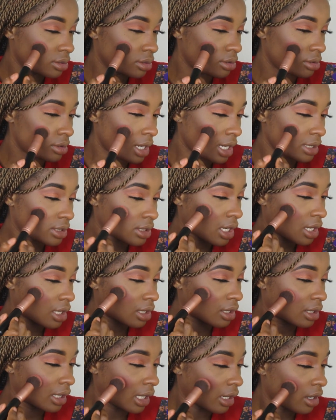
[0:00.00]
You're not trying to
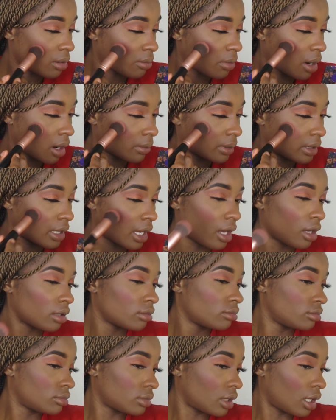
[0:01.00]
look like a Barbie
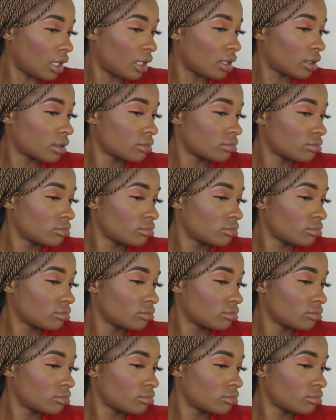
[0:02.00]
doll, like,